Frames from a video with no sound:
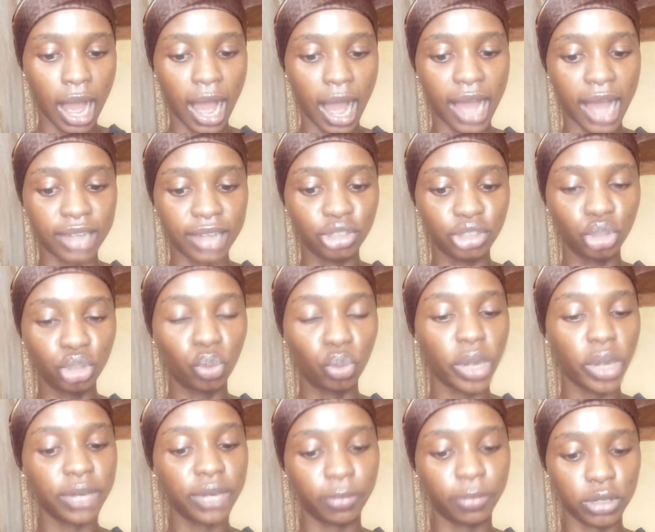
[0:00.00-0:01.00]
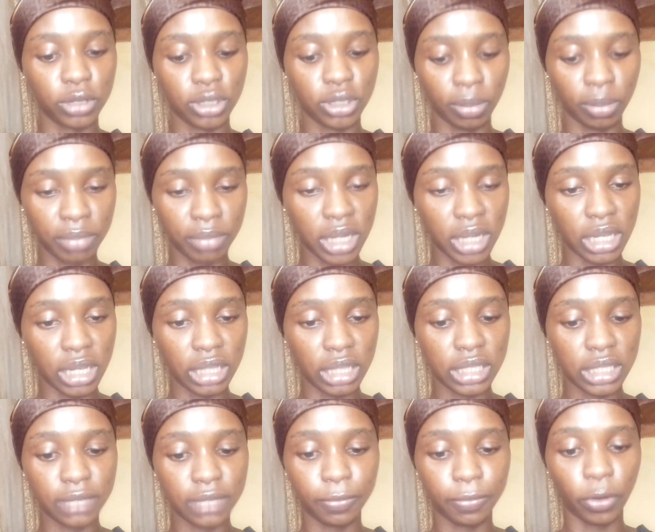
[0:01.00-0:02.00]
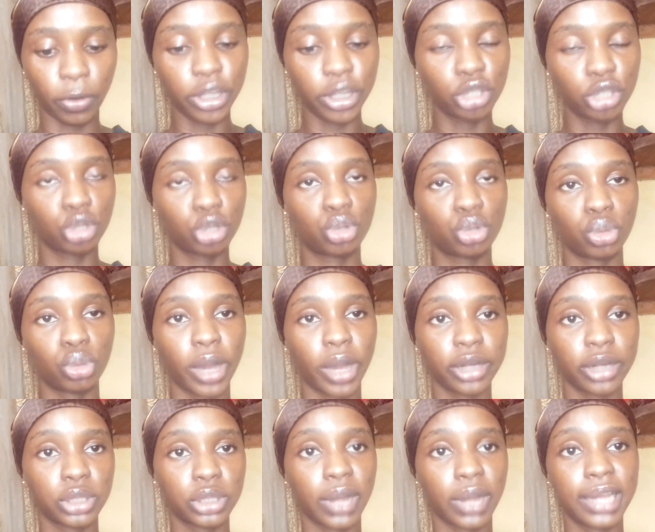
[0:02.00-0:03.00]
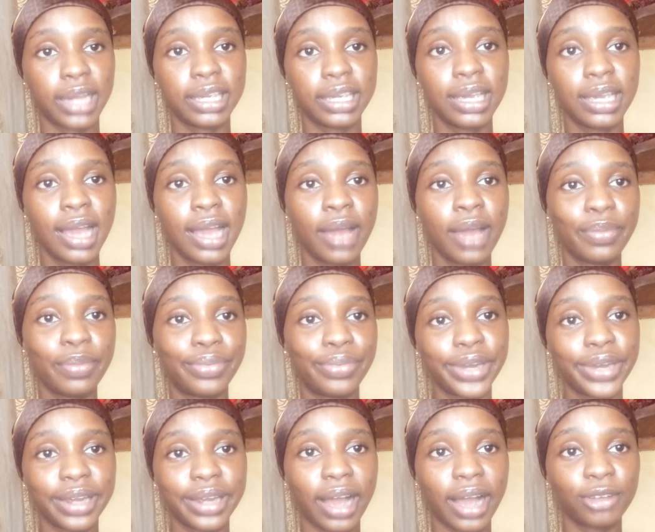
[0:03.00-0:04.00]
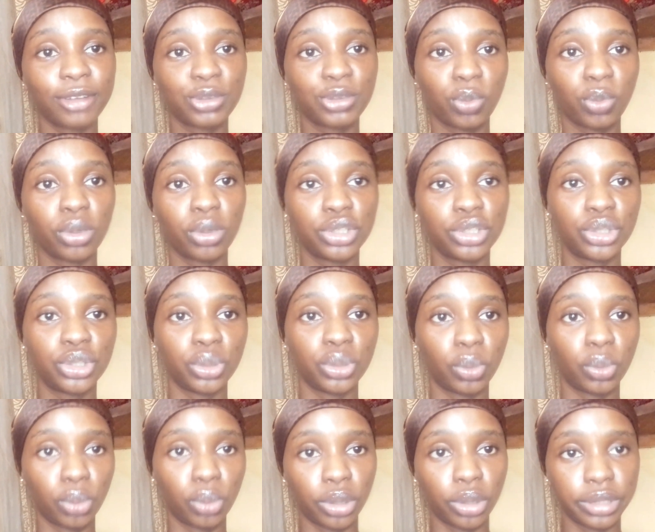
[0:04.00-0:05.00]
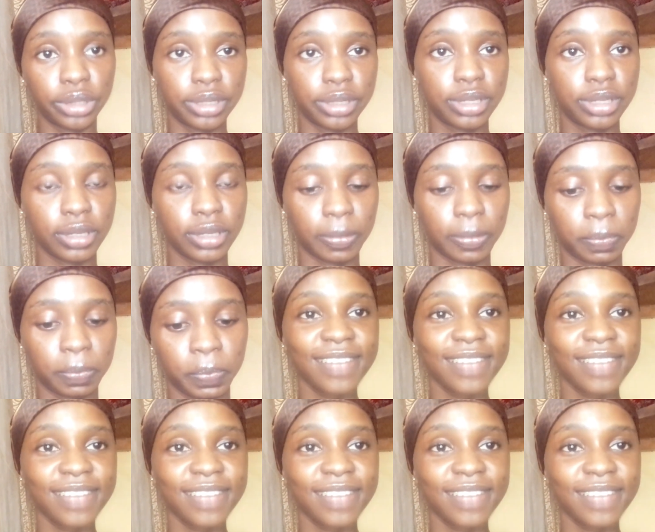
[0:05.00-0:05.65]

and you wait for some minutes for it to actually bring out what you want.